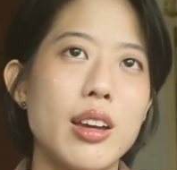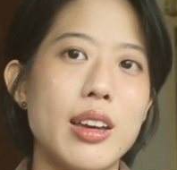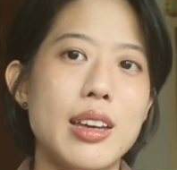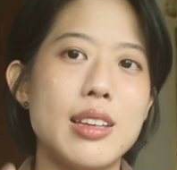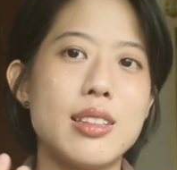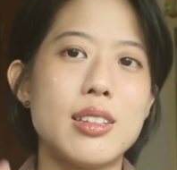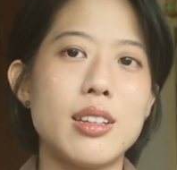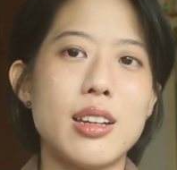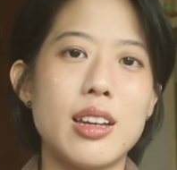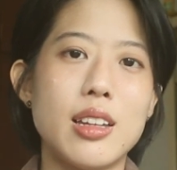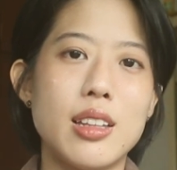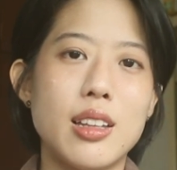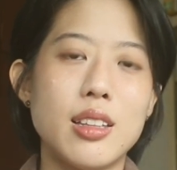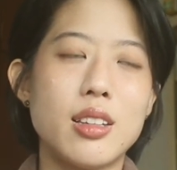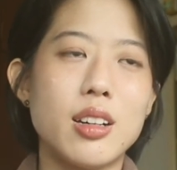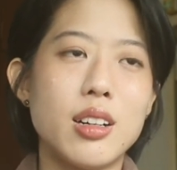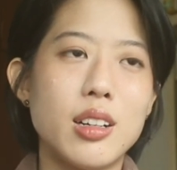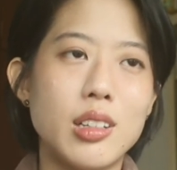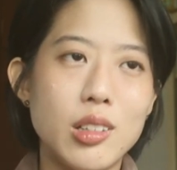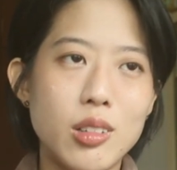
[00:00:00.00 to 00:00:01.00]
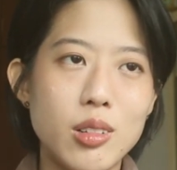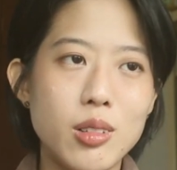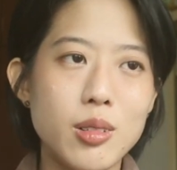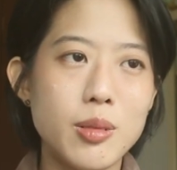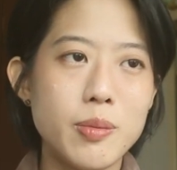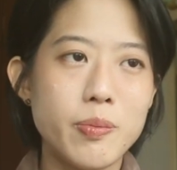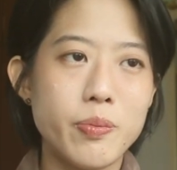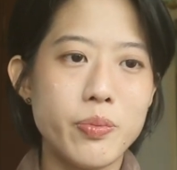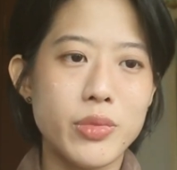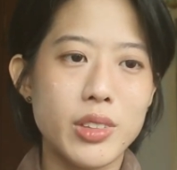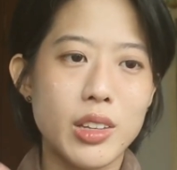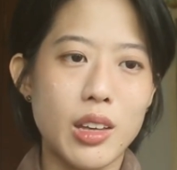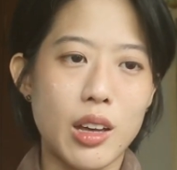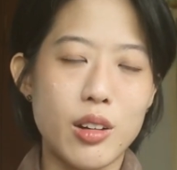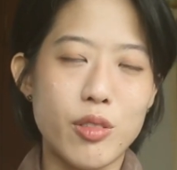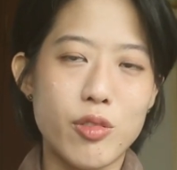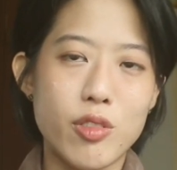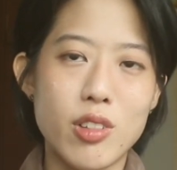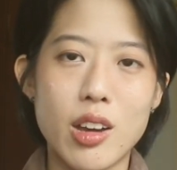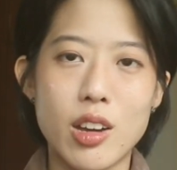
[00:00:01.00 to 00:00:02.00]
Is it an internal kind
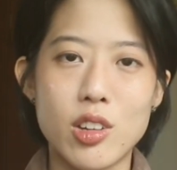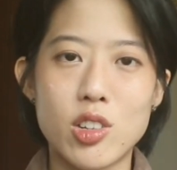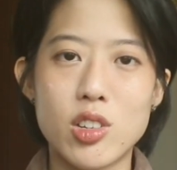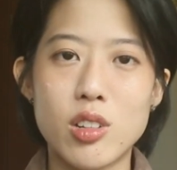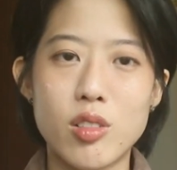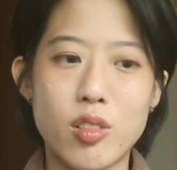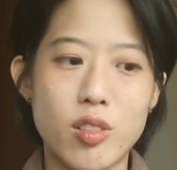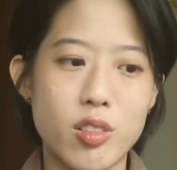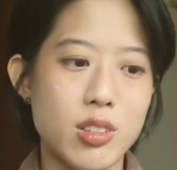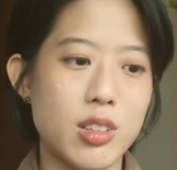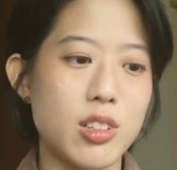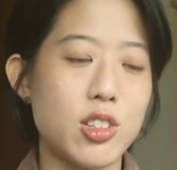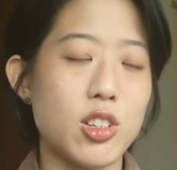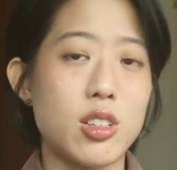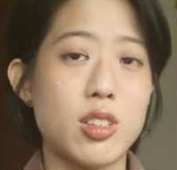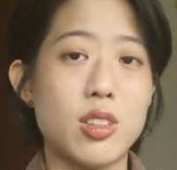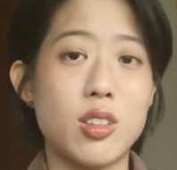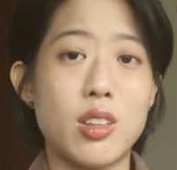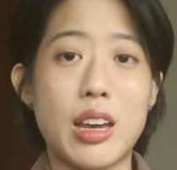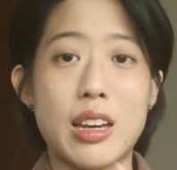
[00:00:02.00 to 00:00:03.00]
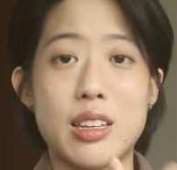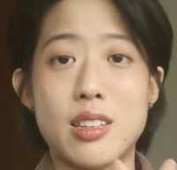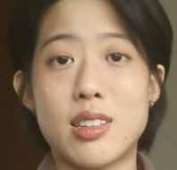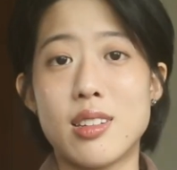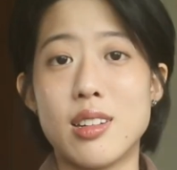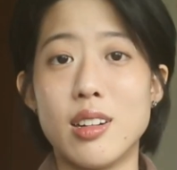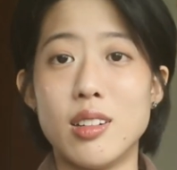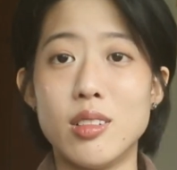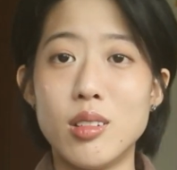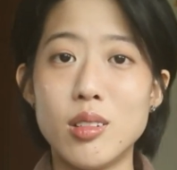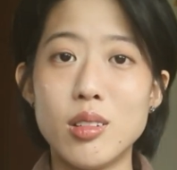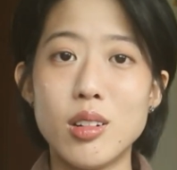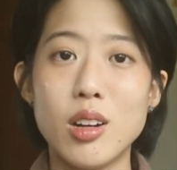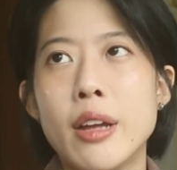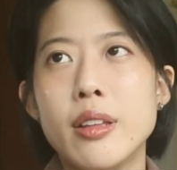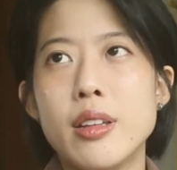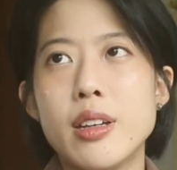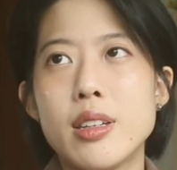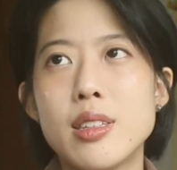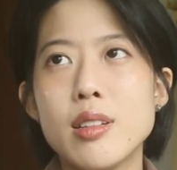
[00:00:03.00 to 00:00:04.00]
of reaction, or is it just external?
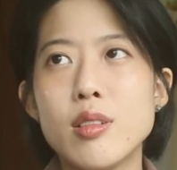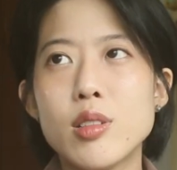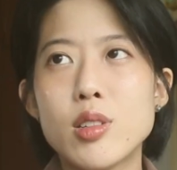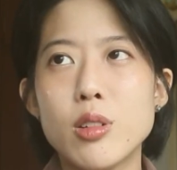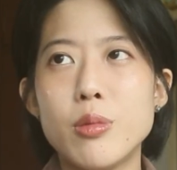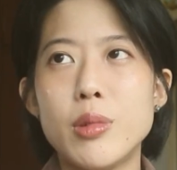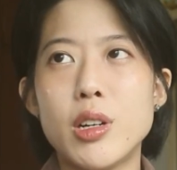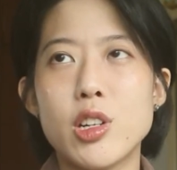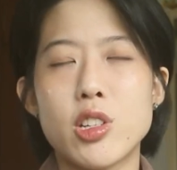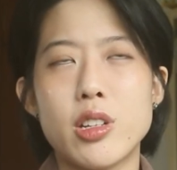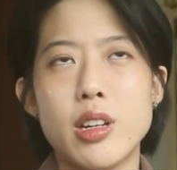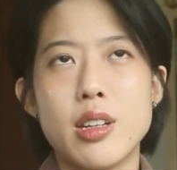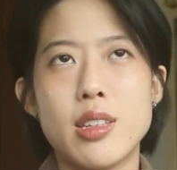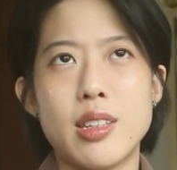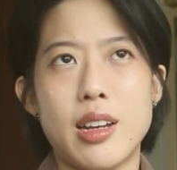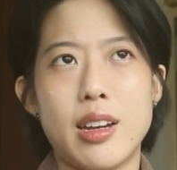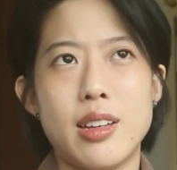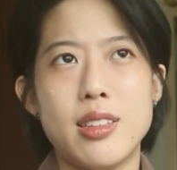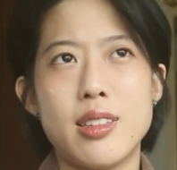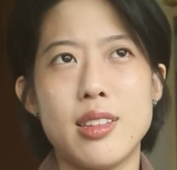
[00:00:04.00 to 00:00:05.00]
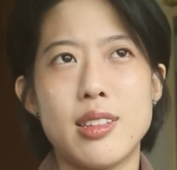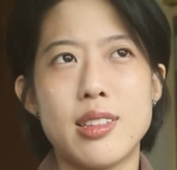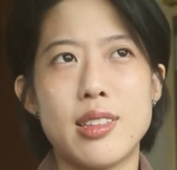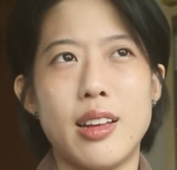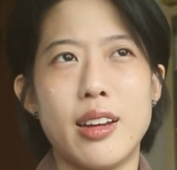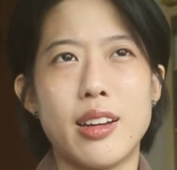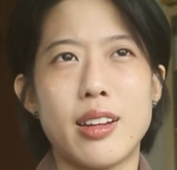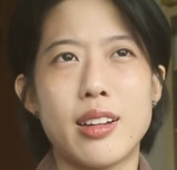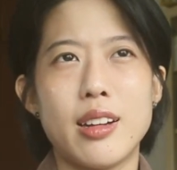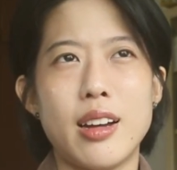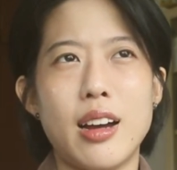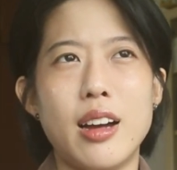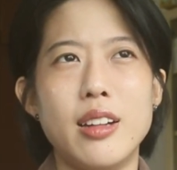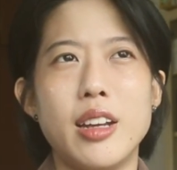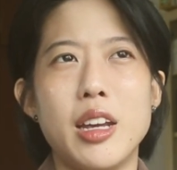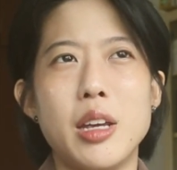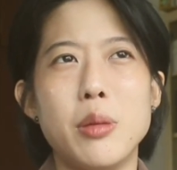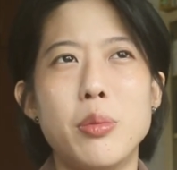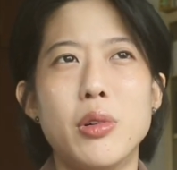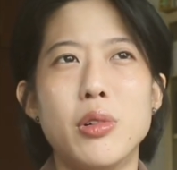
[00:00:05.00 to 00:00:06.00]
There's still so much that science is like
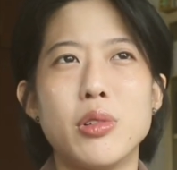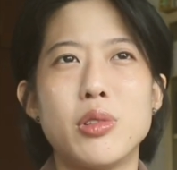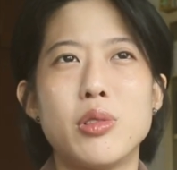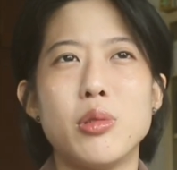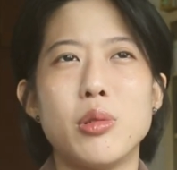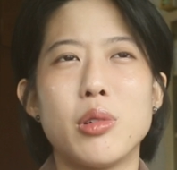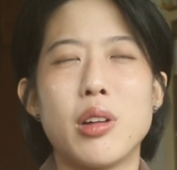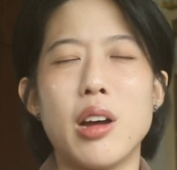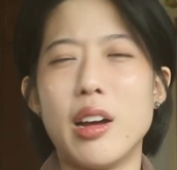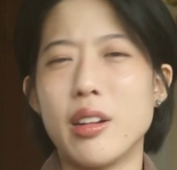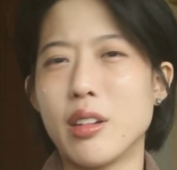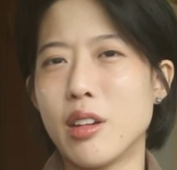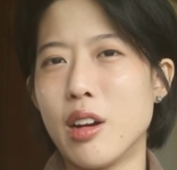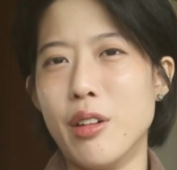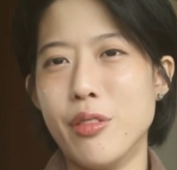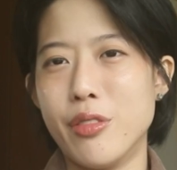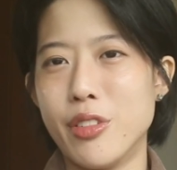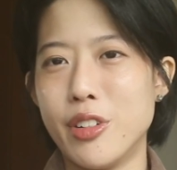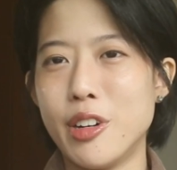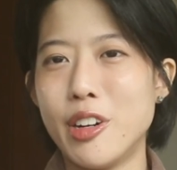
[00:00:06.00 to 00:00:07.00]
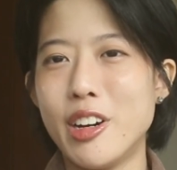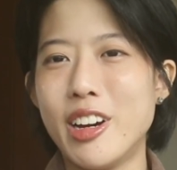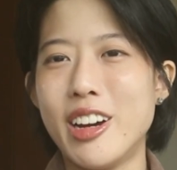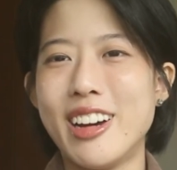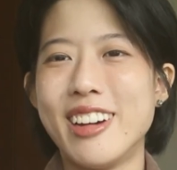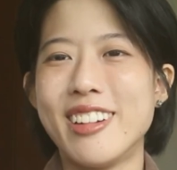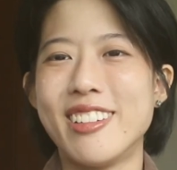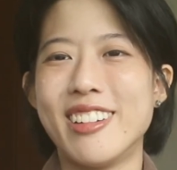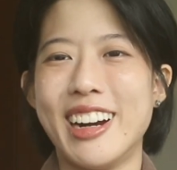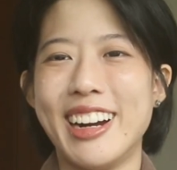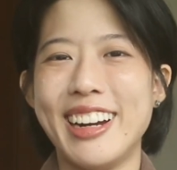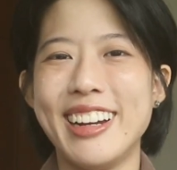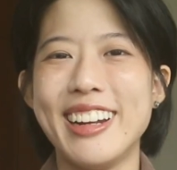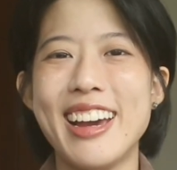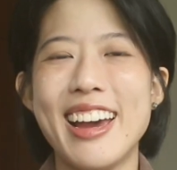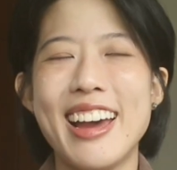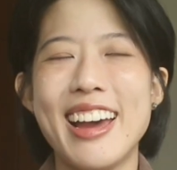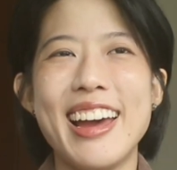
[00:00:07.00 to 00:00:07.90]
unable to uncover, right?